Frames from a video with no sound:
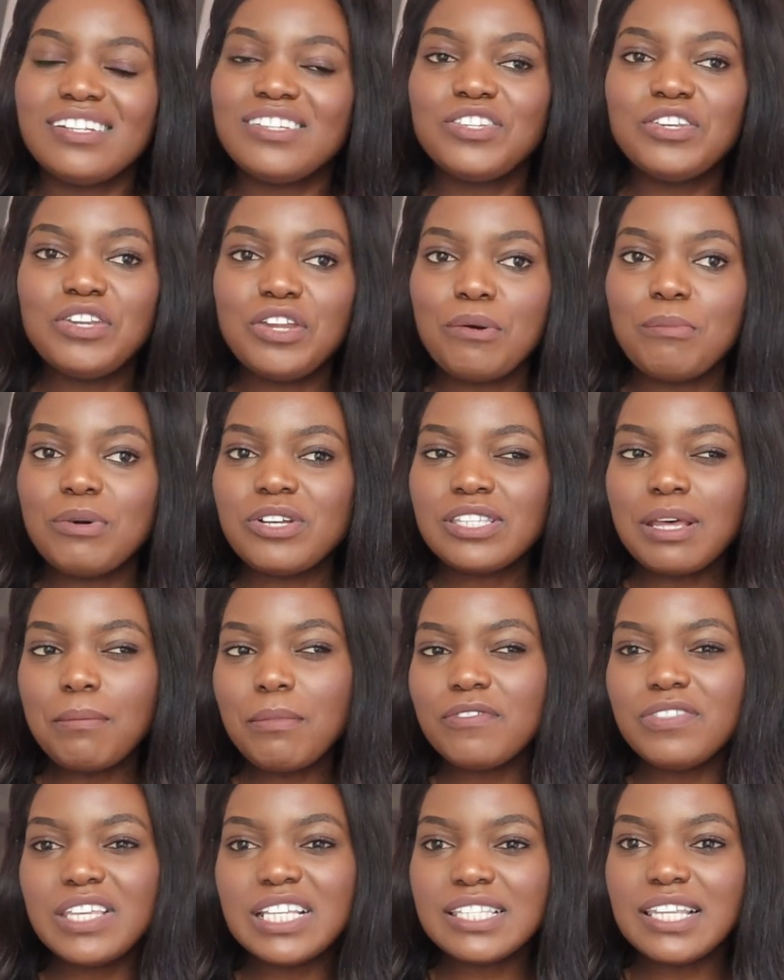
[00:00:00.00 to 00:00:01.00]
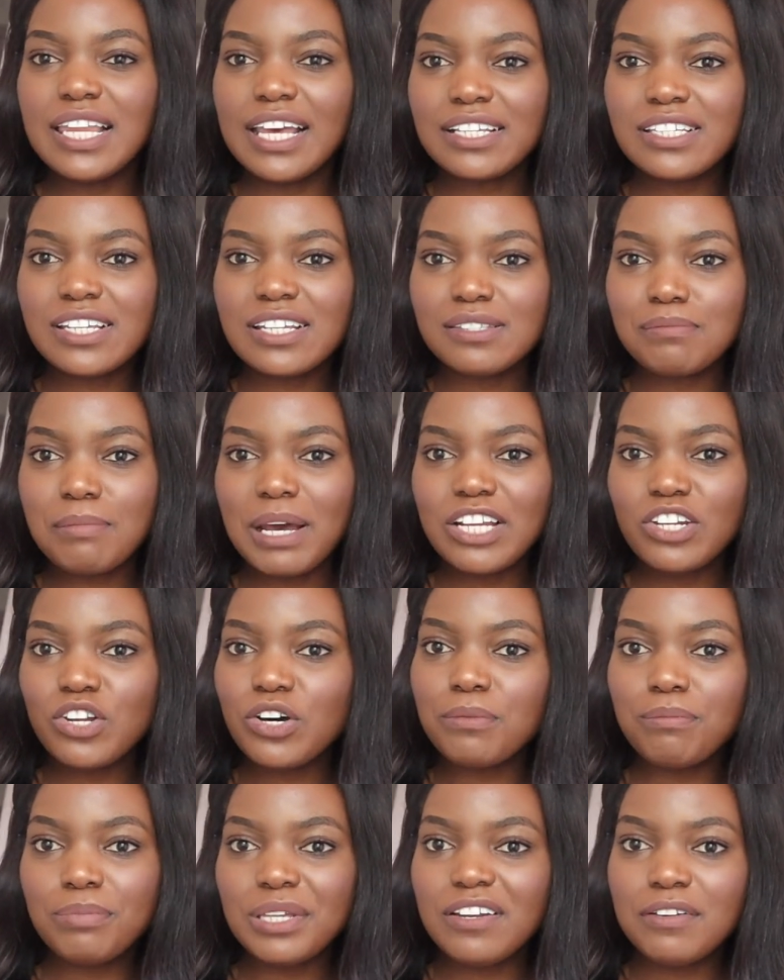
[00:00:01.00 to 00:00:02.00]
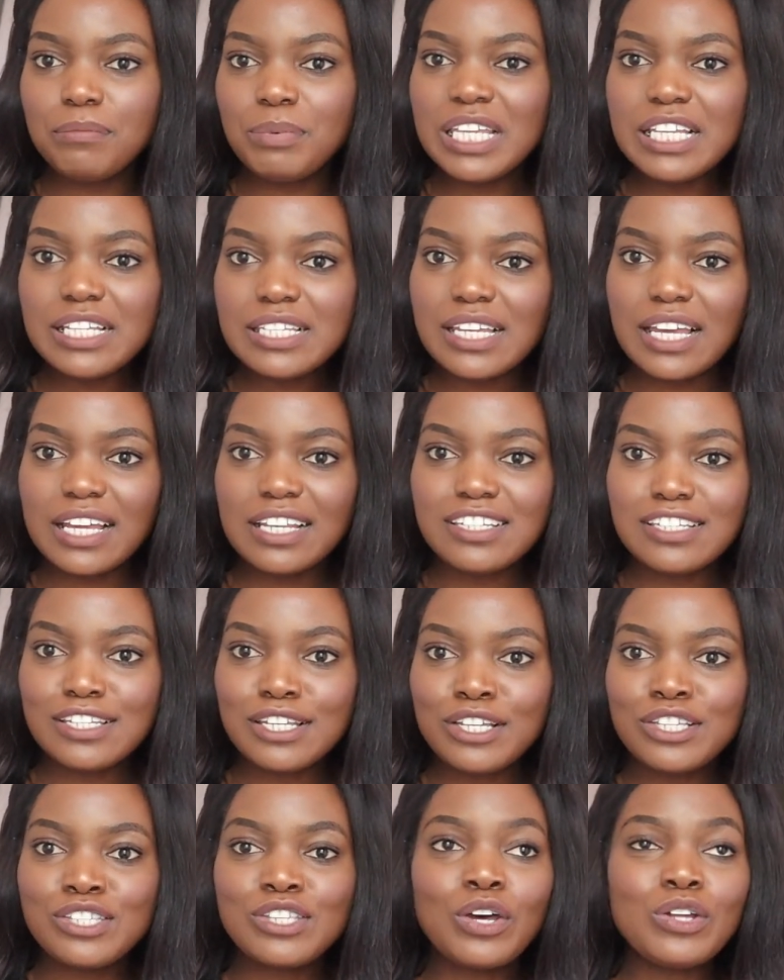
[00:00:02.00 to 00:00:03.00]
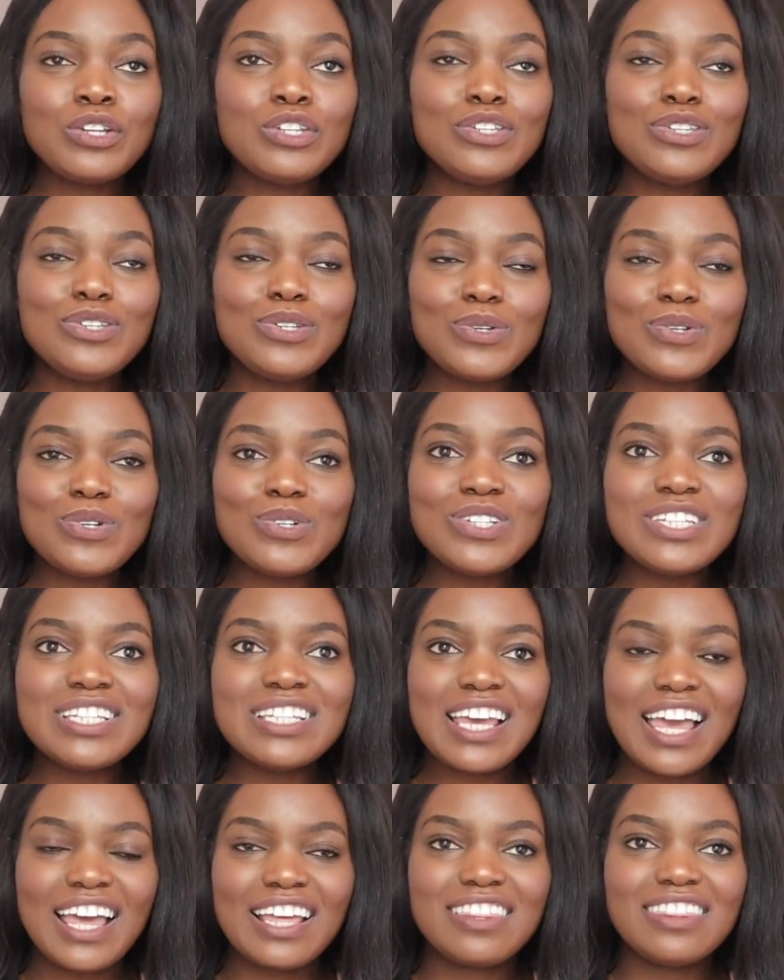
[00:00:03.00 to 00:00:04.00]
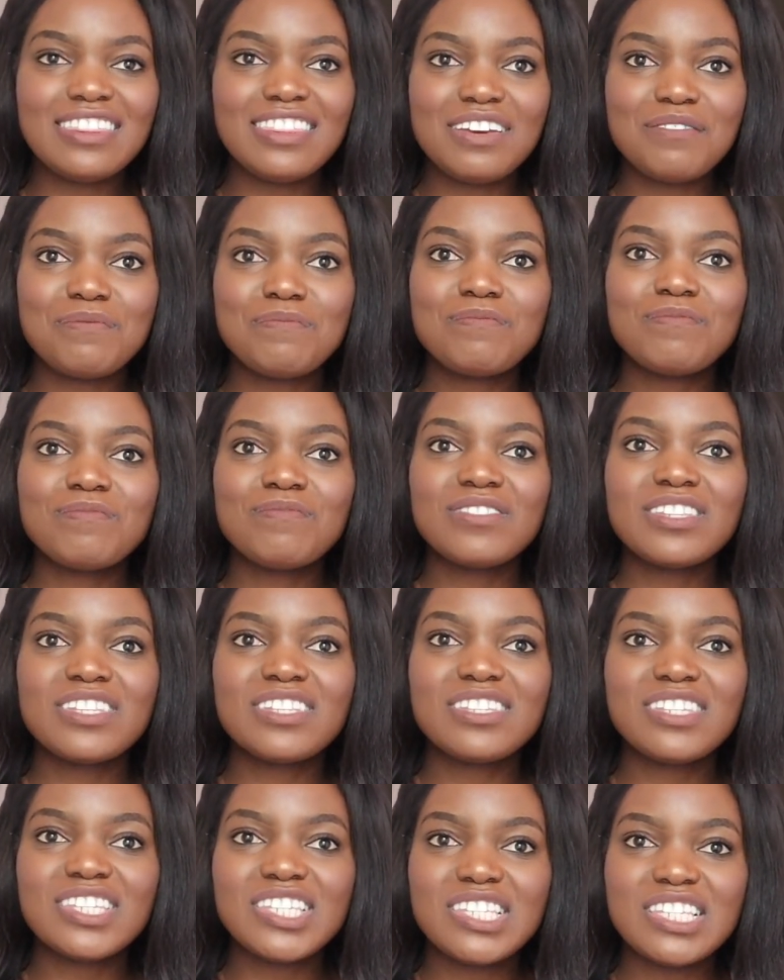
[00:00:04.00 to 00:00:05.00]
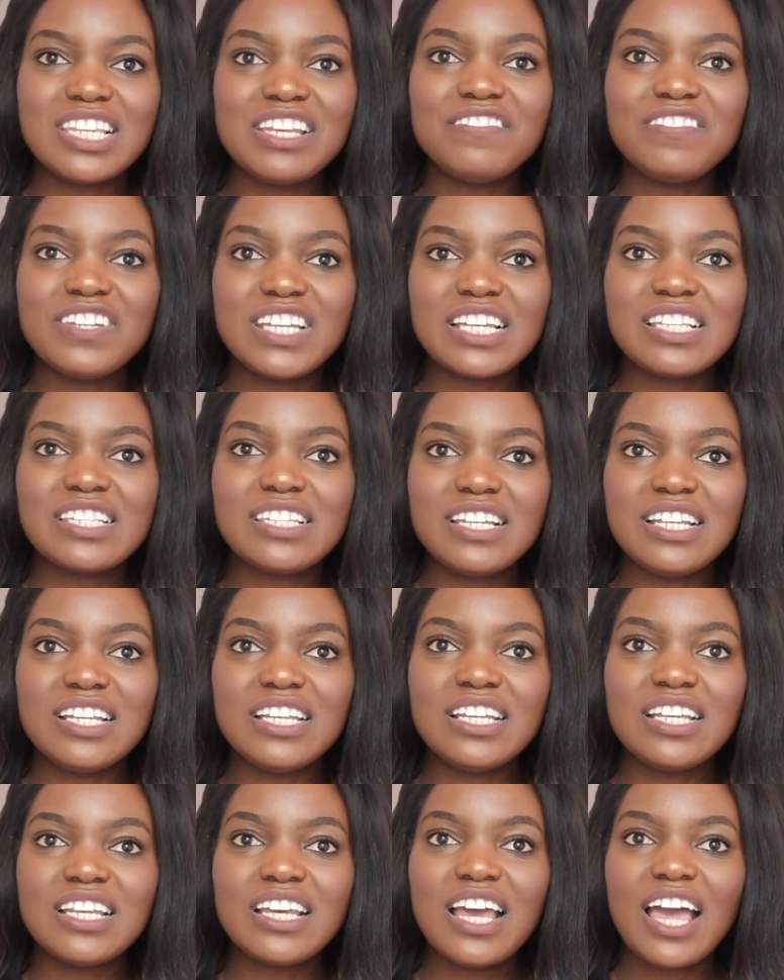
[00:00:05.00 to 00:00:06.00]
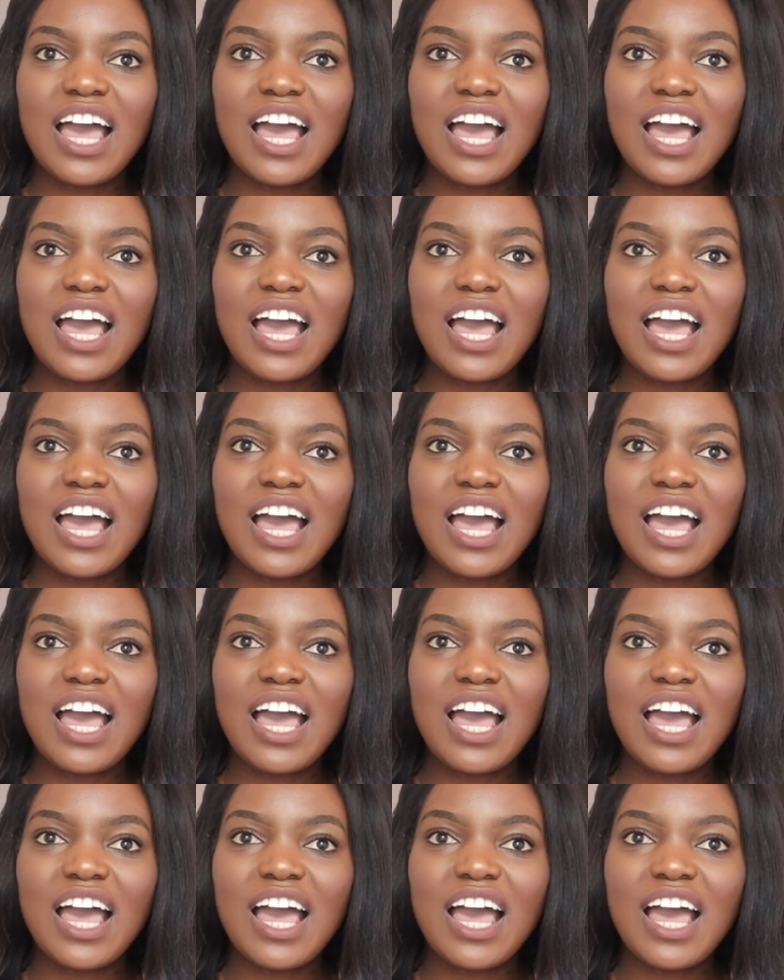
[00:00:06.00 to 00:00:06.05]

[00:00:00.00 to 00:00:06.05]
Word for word: to normal, some of these lectures might not be repeated, so do take them seriously.